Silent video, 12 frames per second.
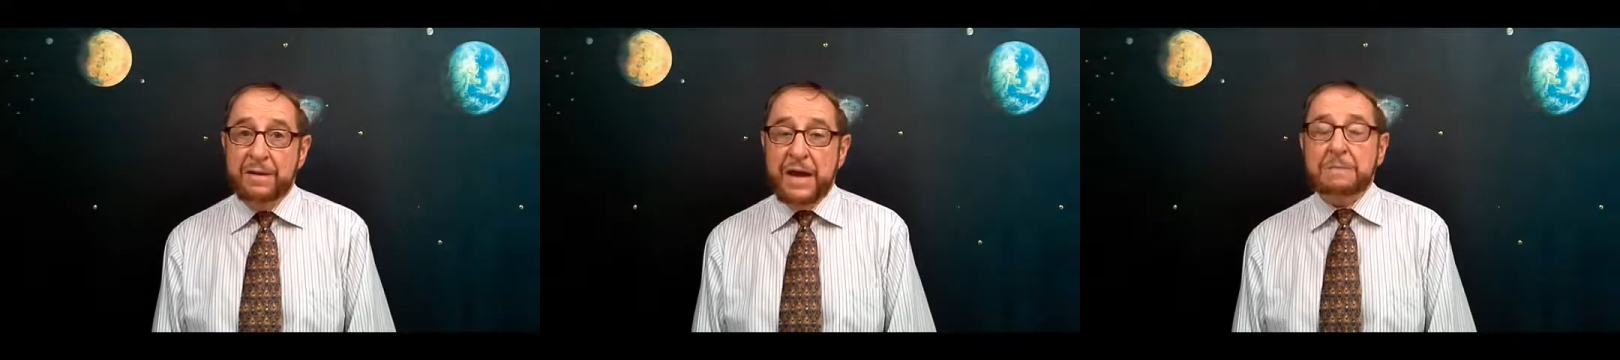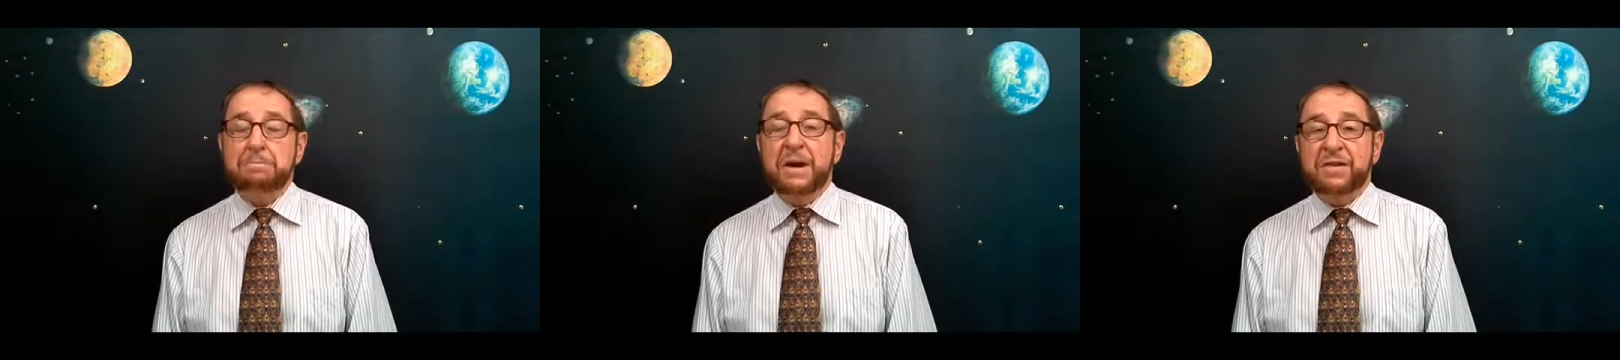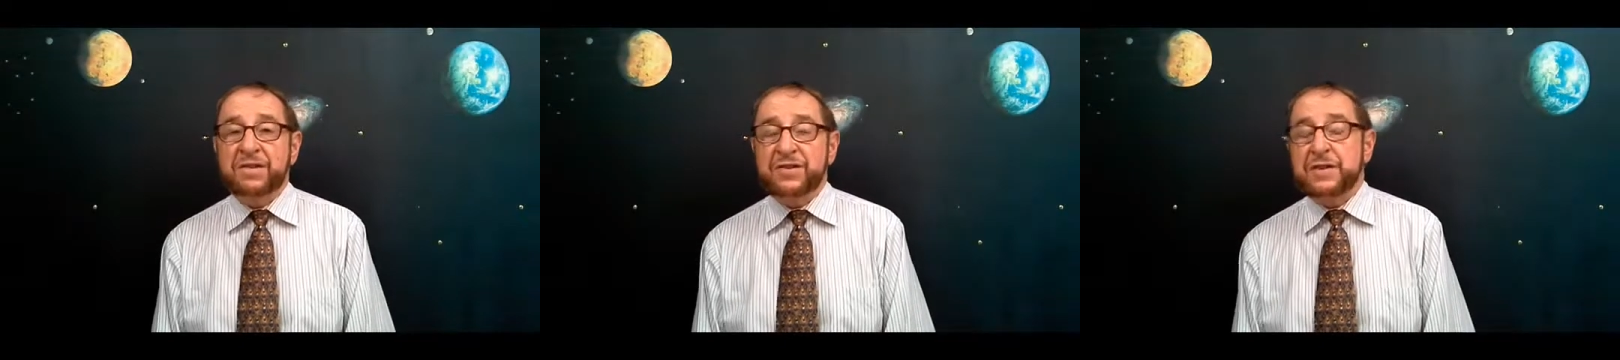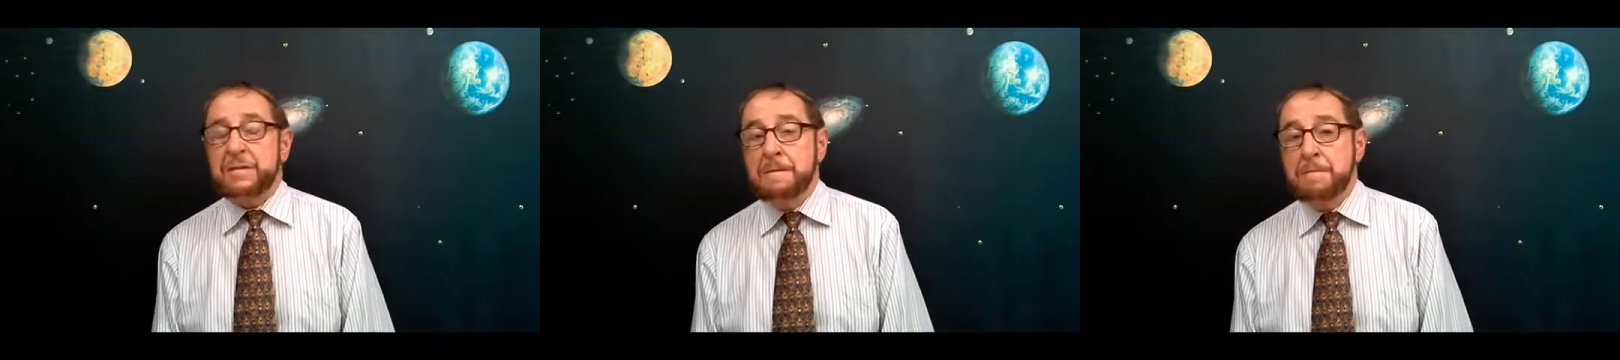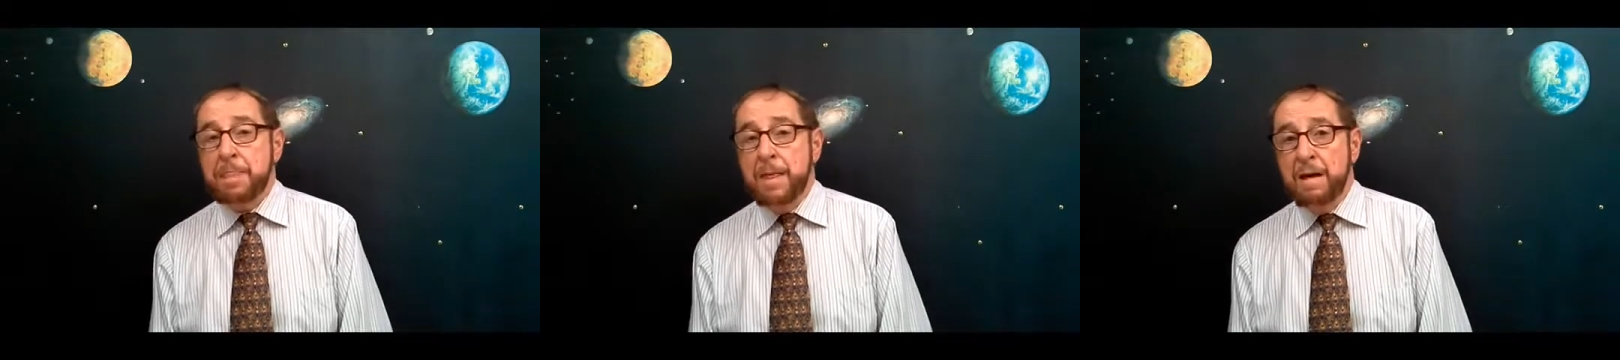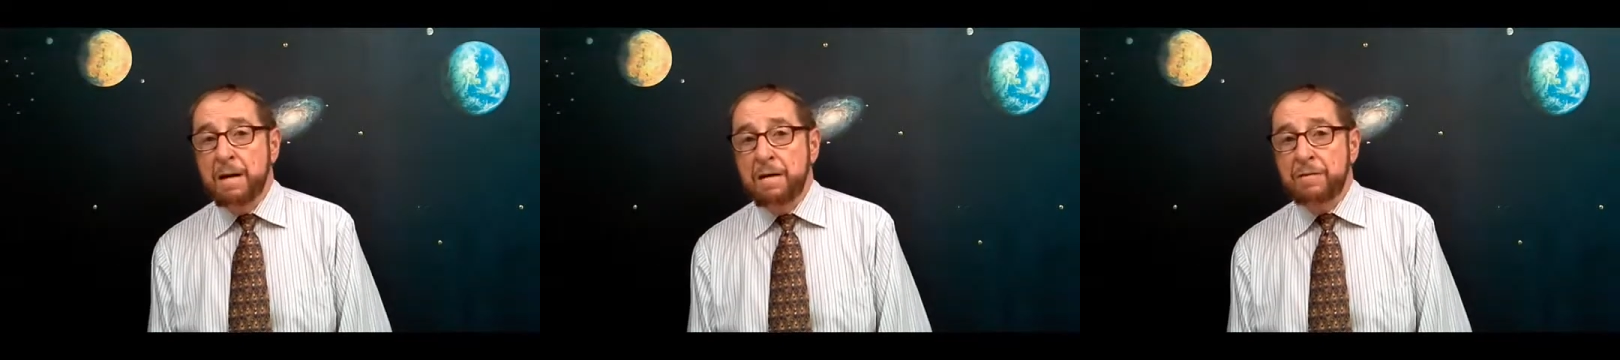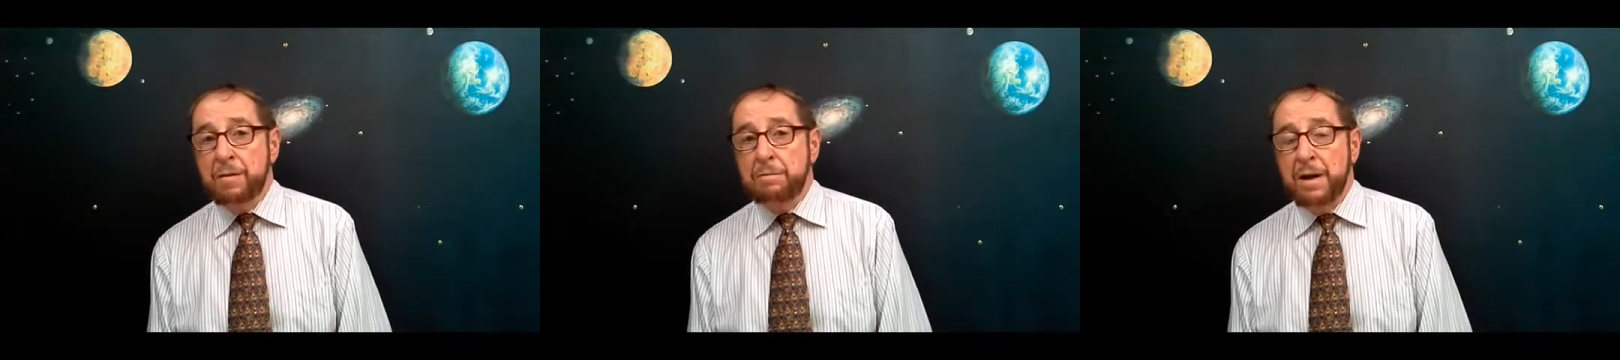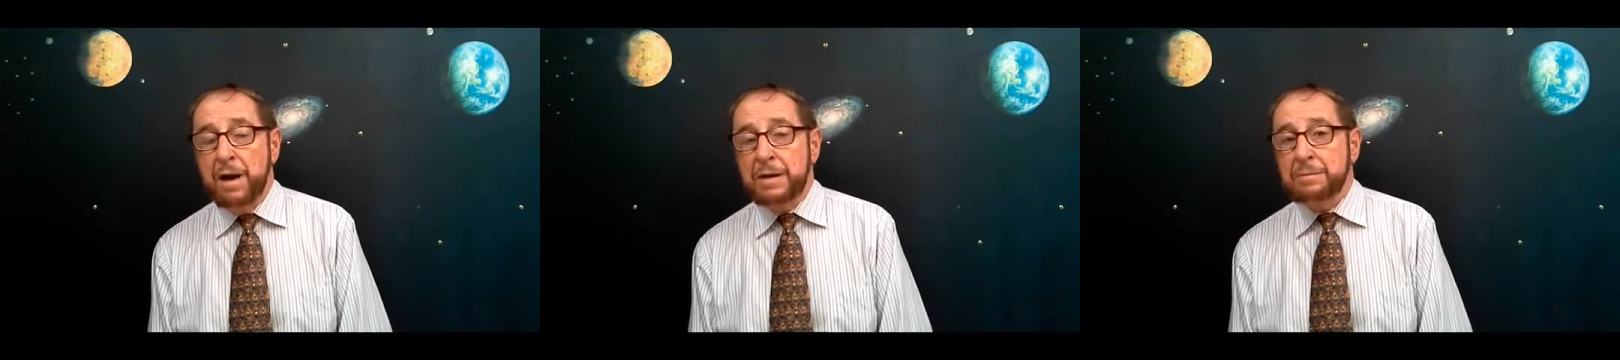That message
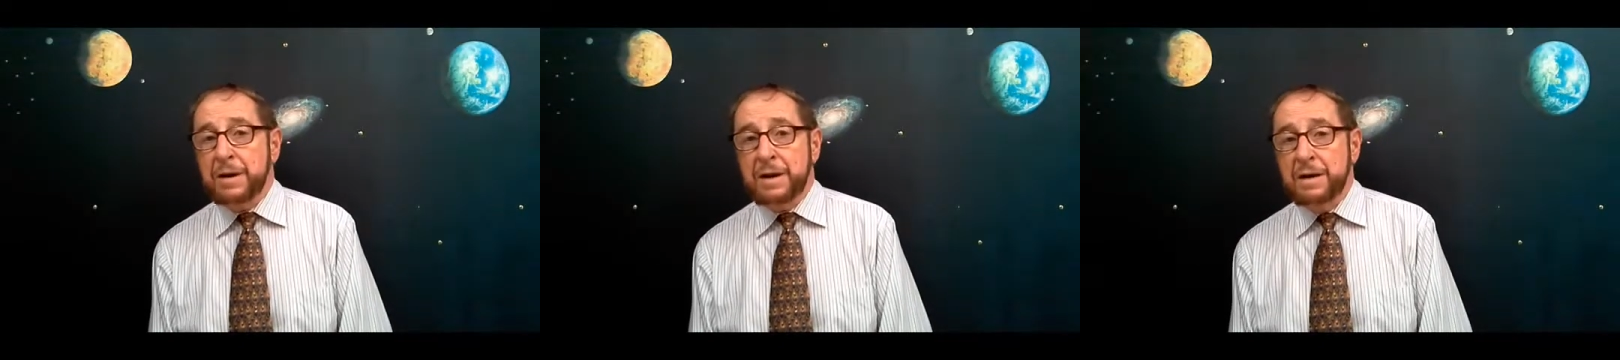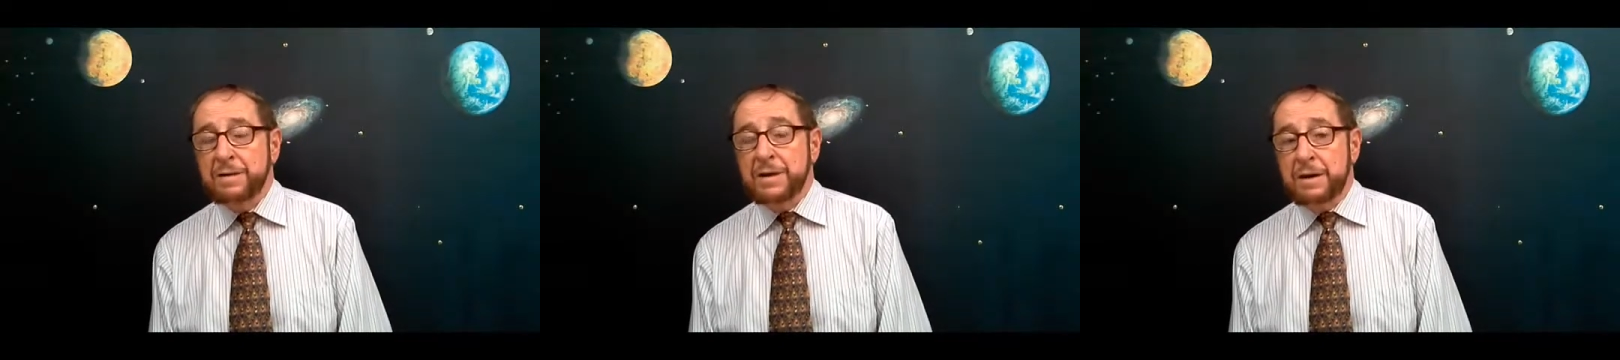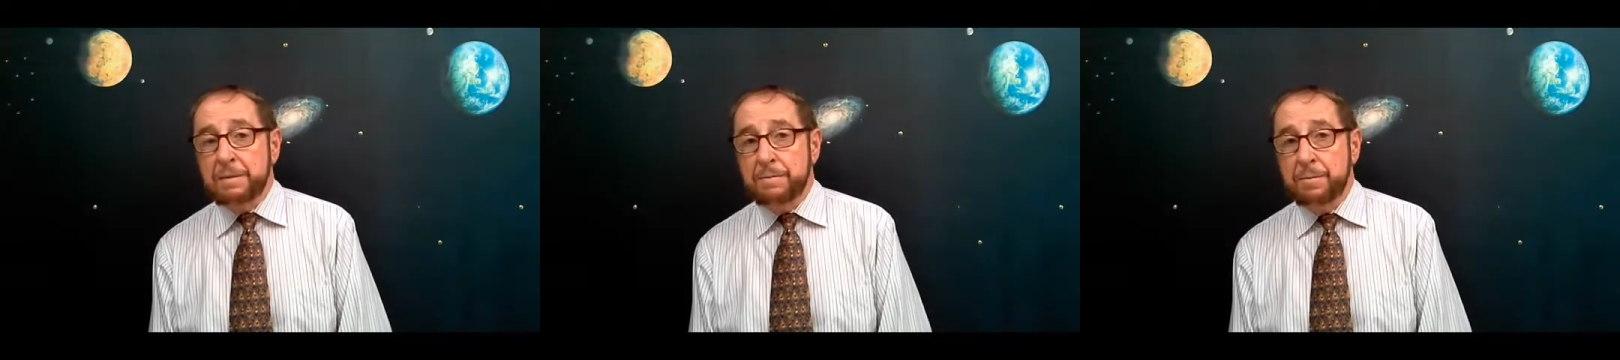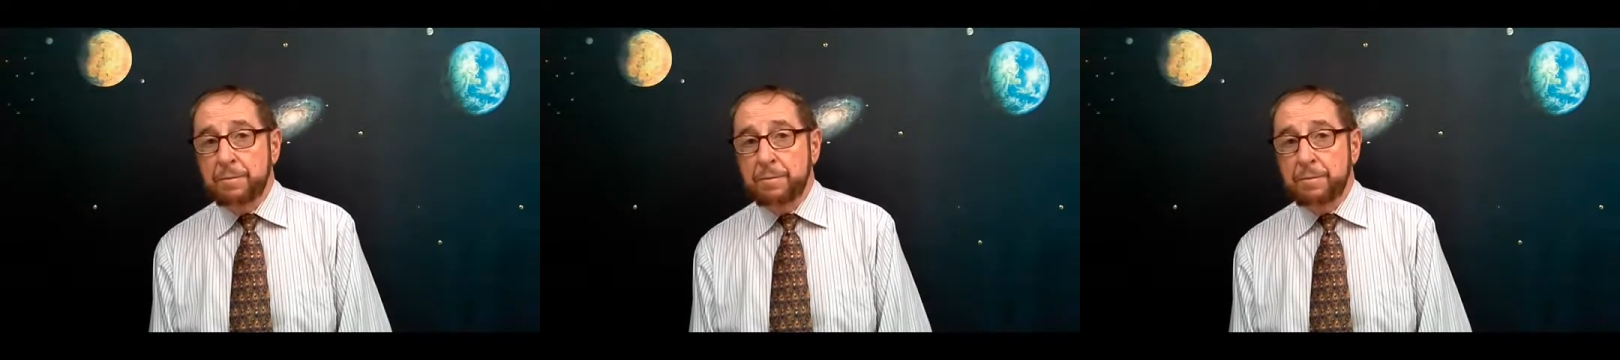from Mahatma Gandhi